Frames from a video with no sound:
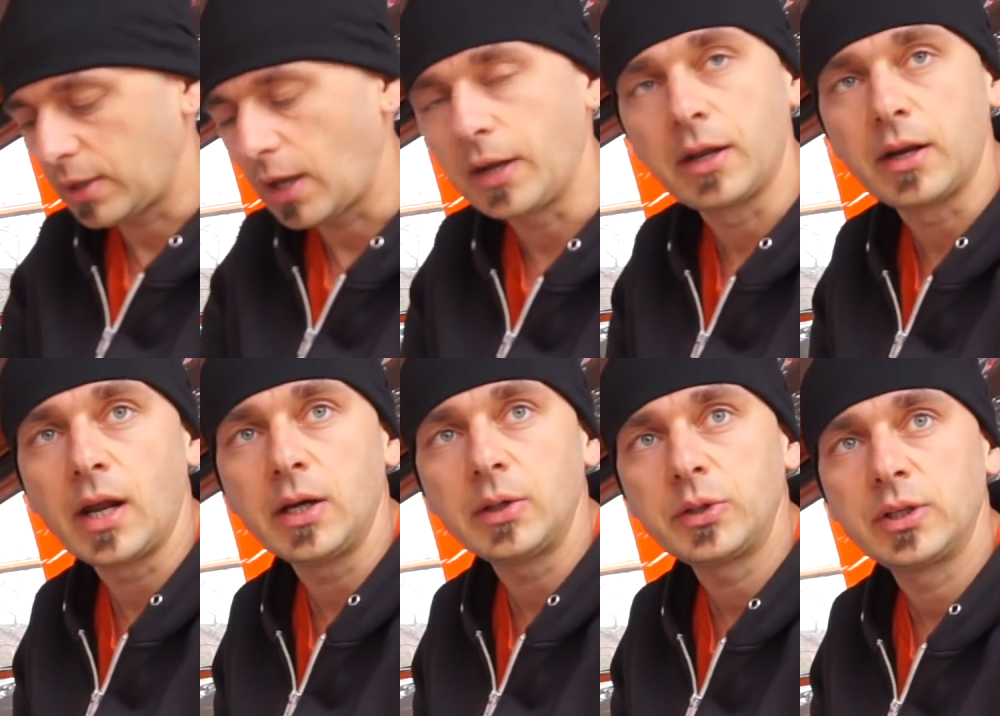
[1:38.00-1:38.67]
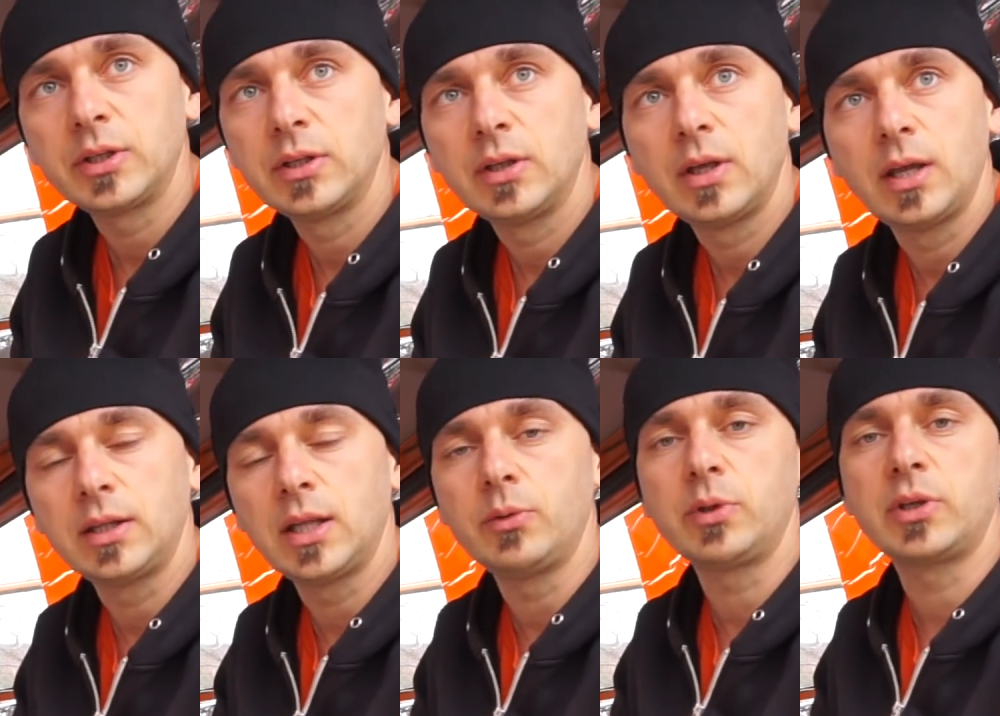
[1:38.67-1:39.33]
Cut it out, and
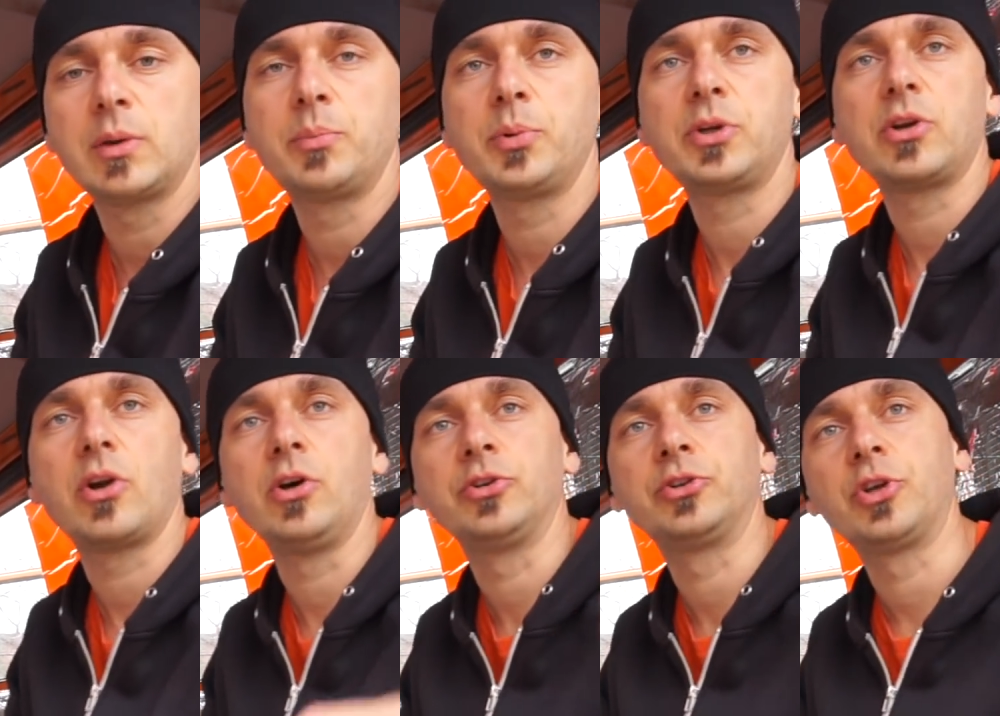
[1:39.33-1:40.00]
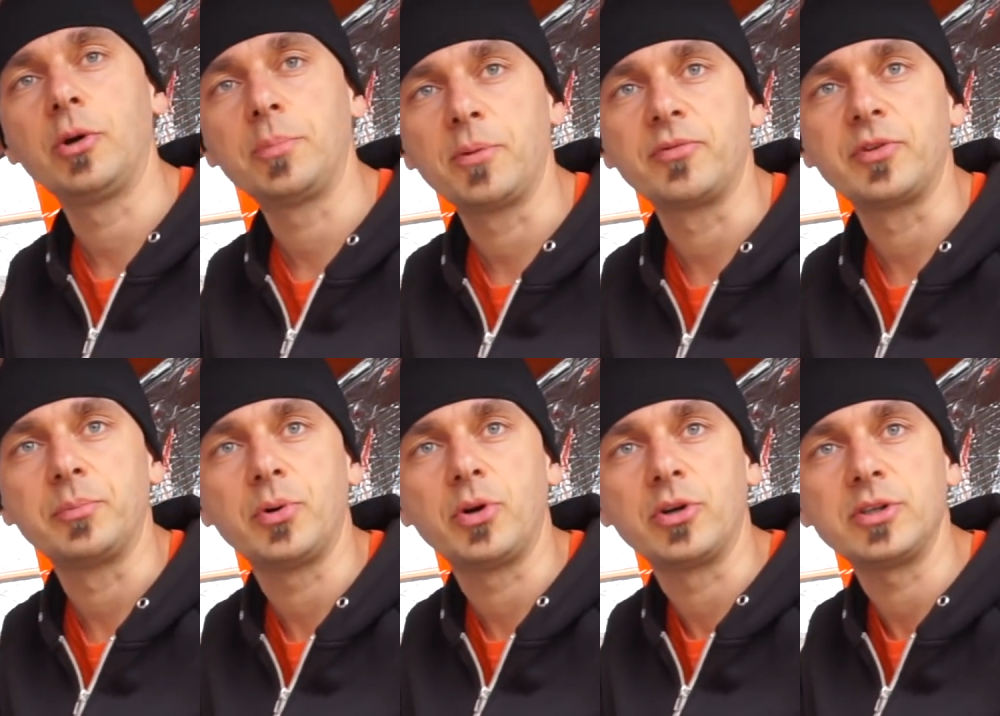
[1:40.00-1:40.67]
then we can put it on top of the
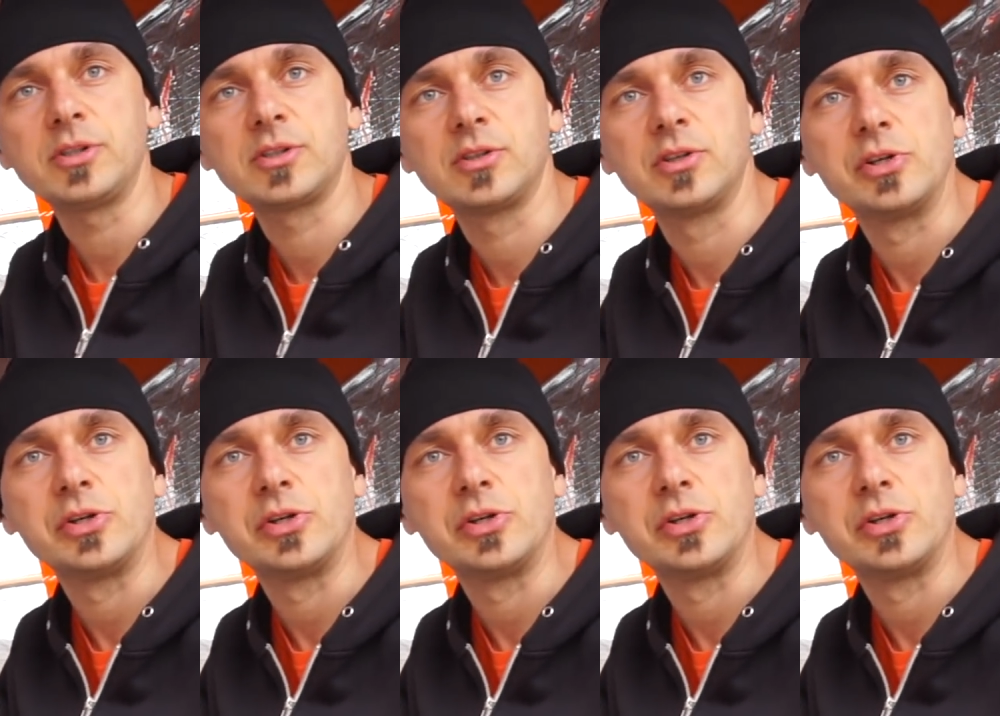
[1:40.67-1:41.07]
boards,